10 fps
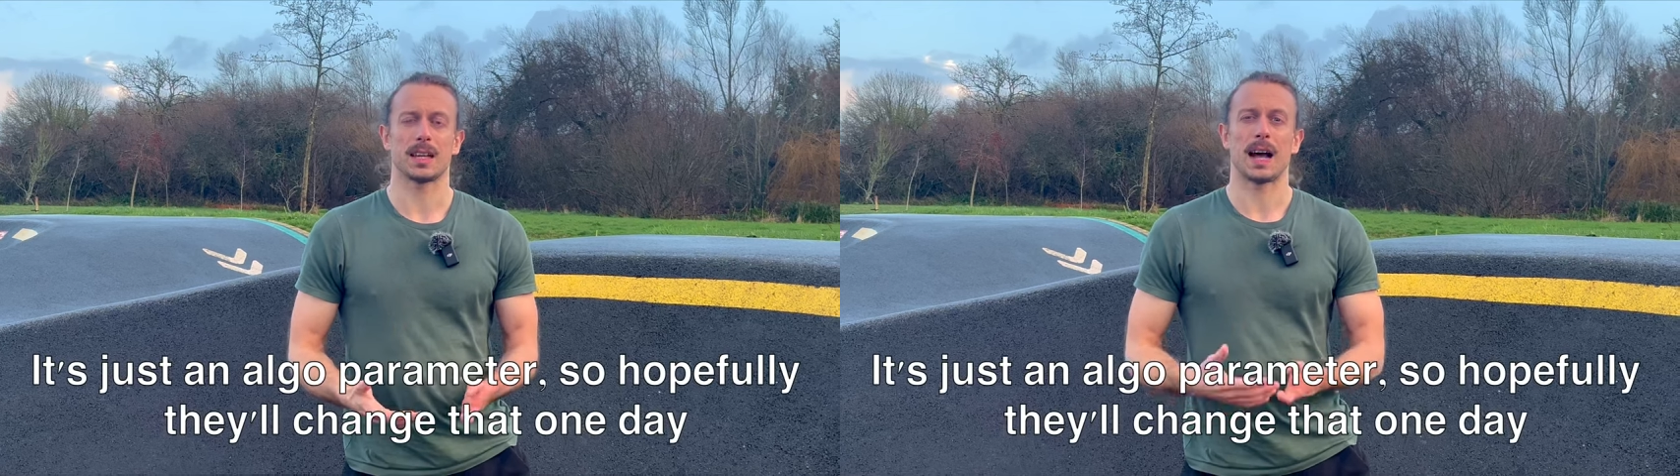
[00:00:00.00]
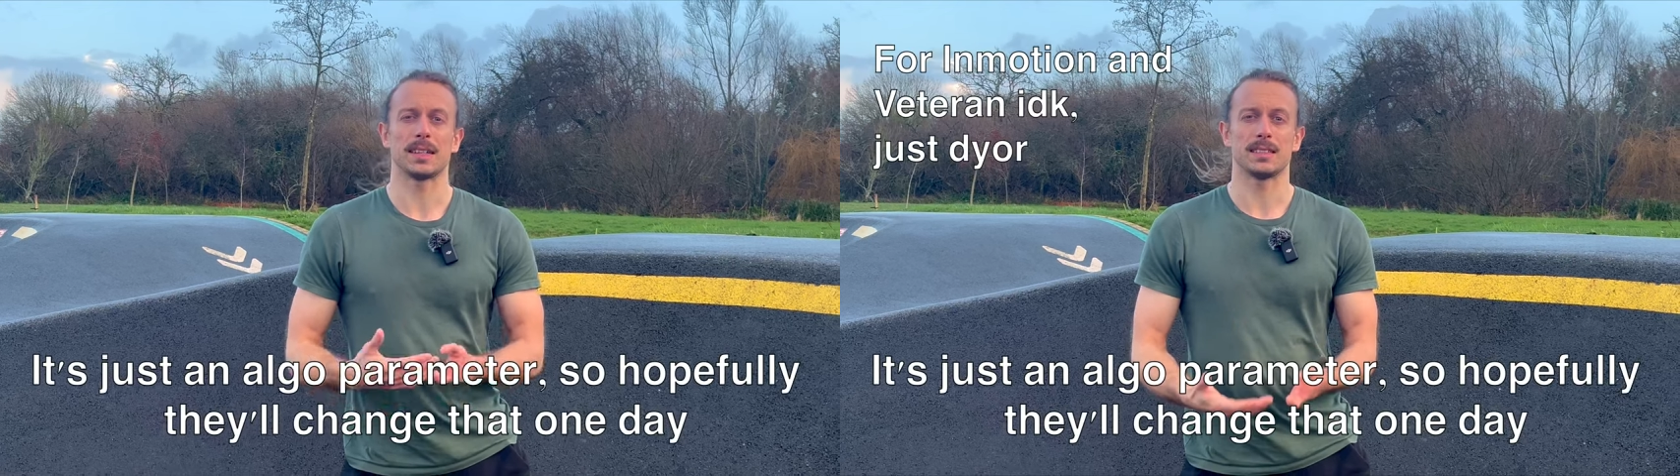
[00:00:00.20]

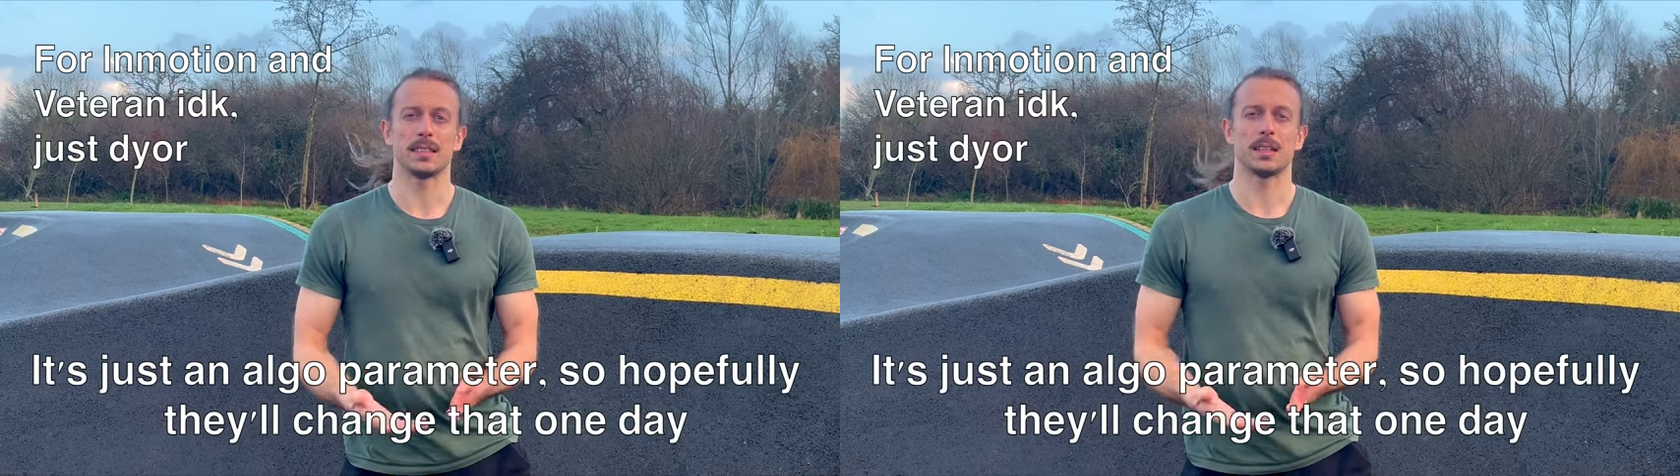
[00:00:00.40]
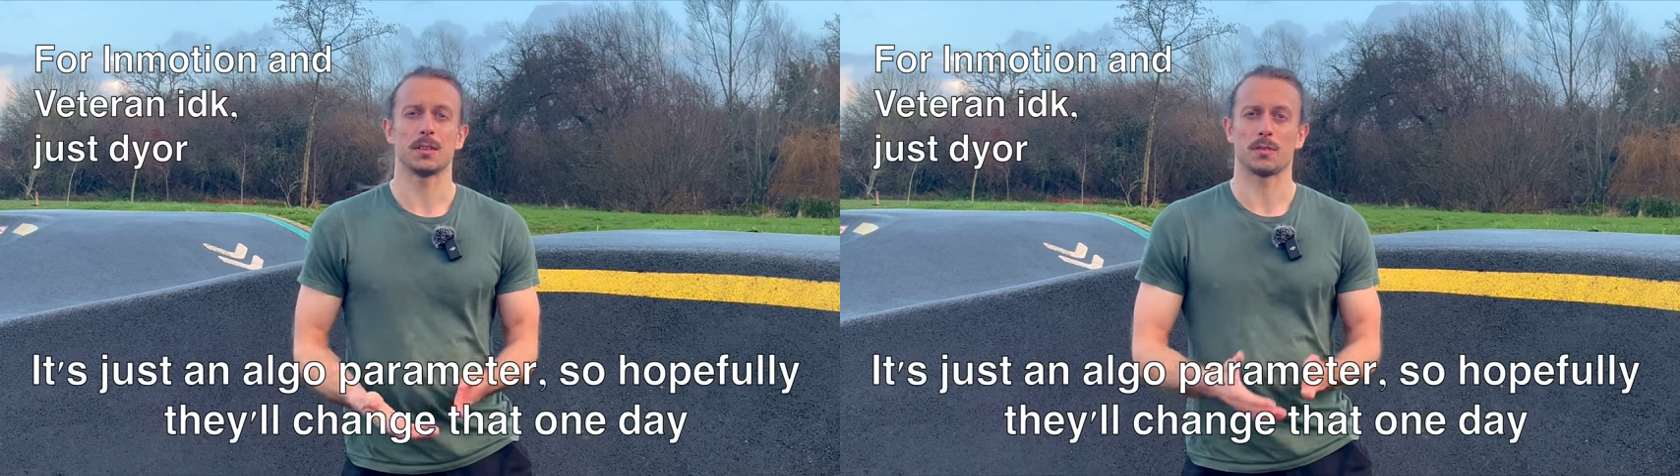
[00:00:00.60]

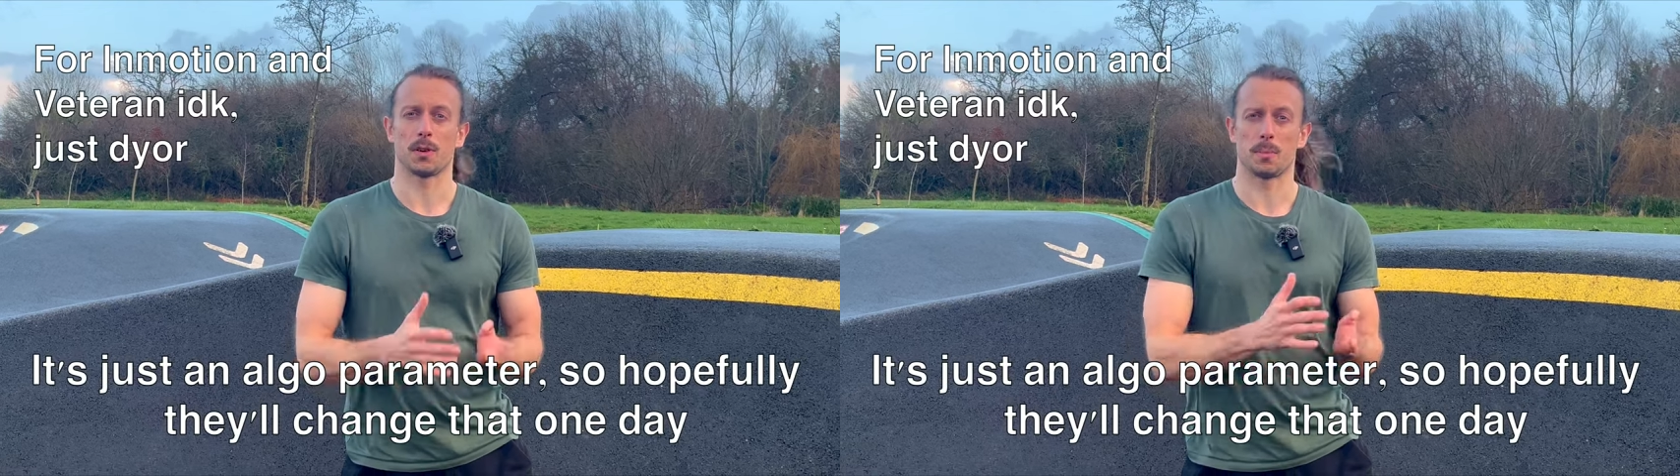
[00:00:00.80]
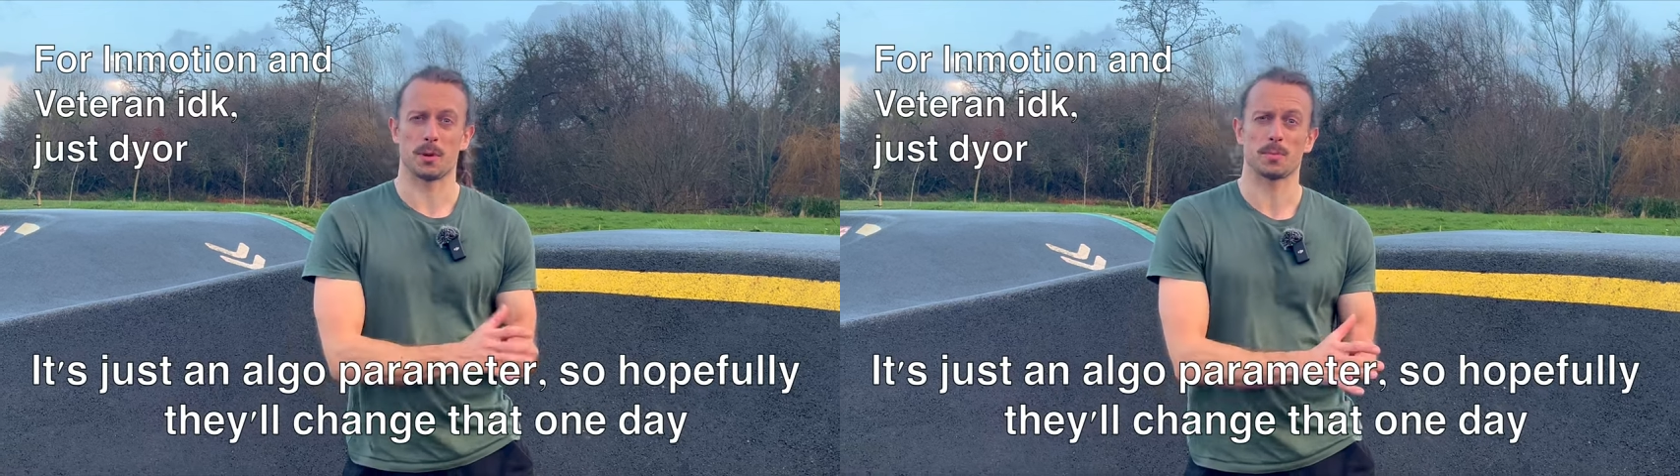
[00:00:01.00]
ideal
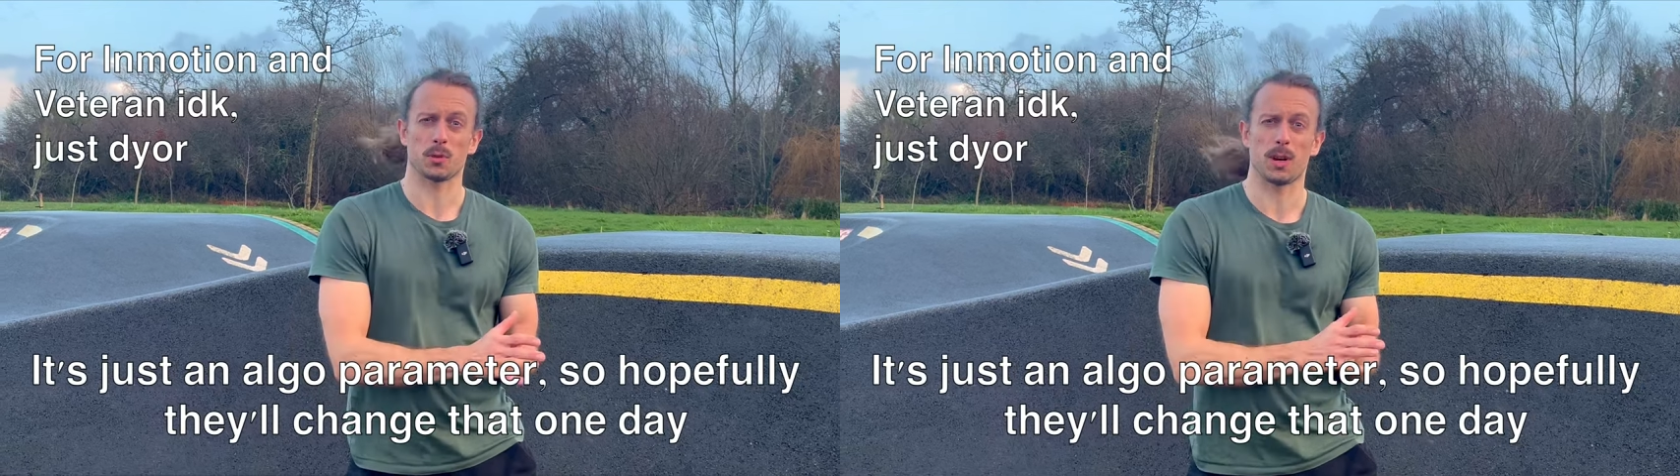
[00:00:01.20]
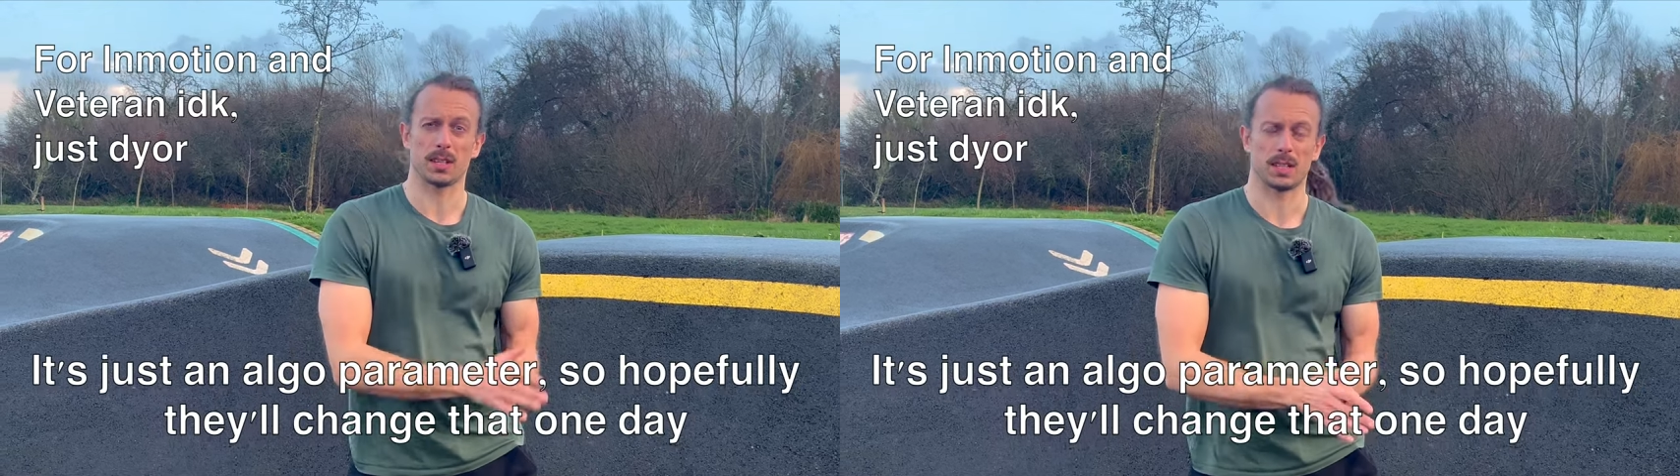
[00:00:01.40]
for berms
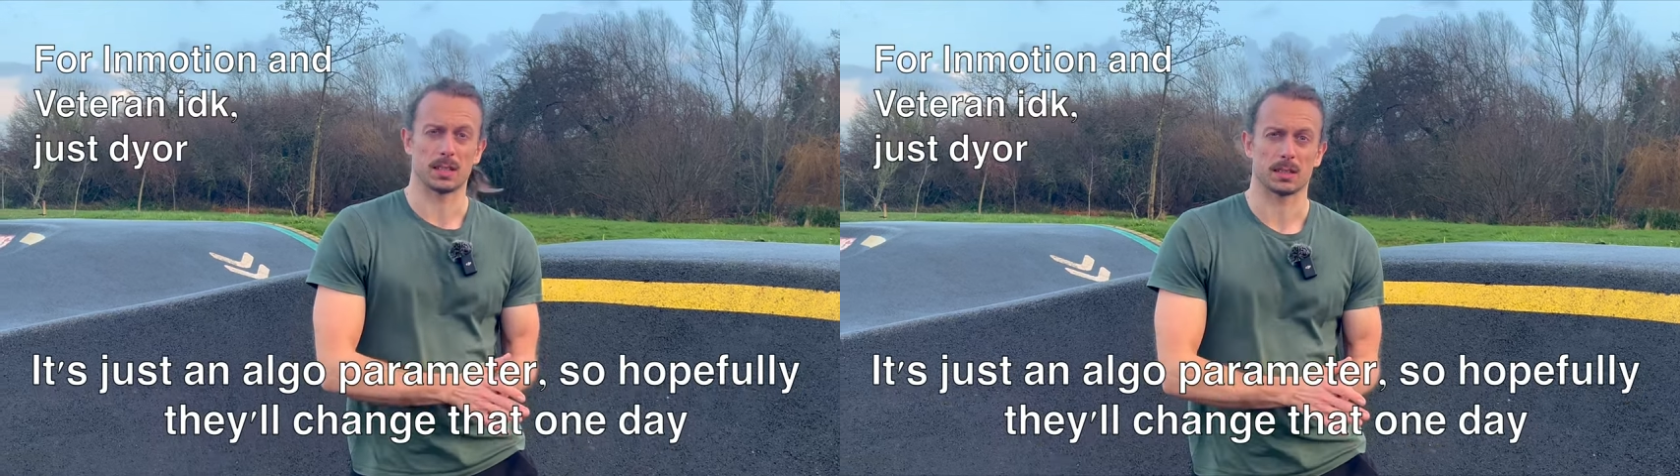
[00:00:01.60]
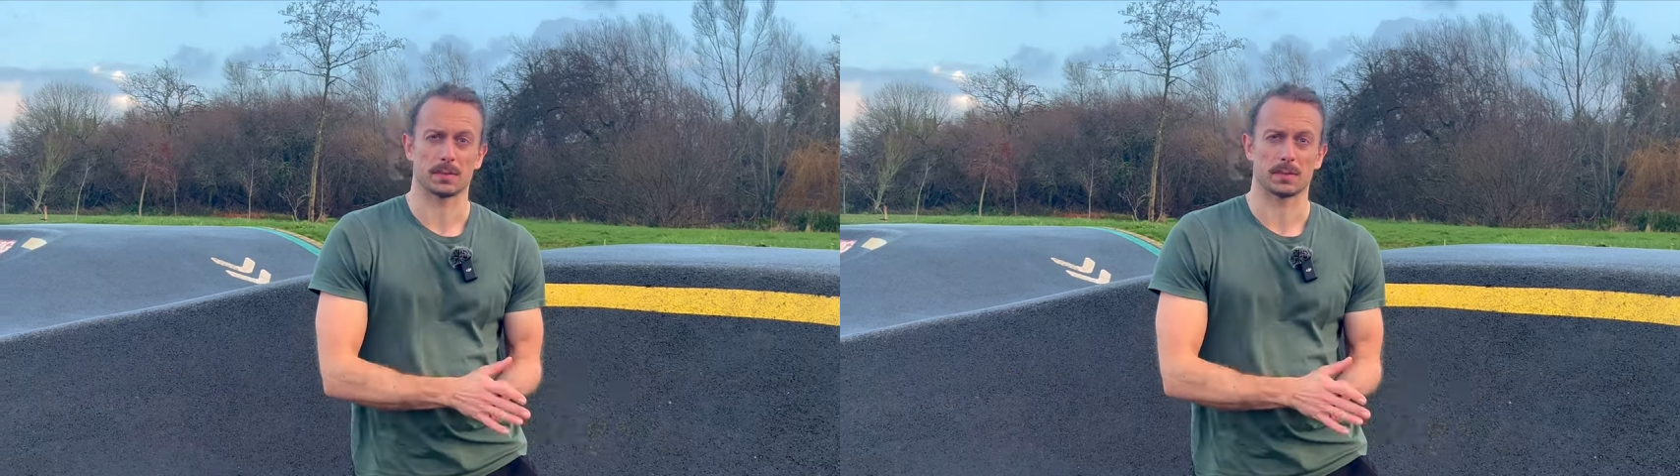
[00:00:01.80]
riding.